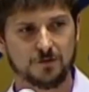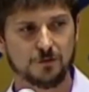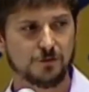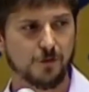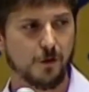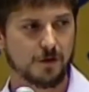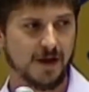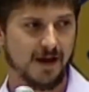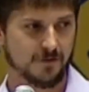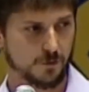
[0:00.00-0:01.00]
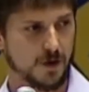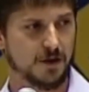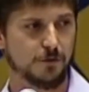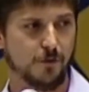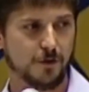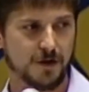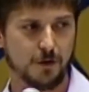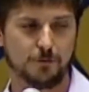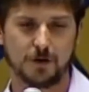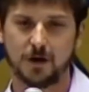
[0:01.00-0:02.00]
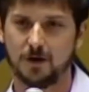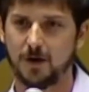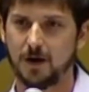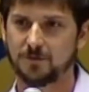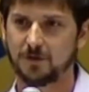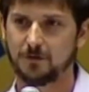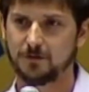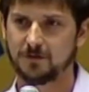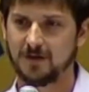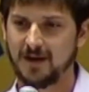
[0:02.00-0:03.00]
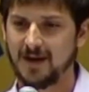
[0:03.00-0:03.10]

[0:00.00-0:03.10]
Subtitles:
It shows you already have grit. You've already overcome obstacles.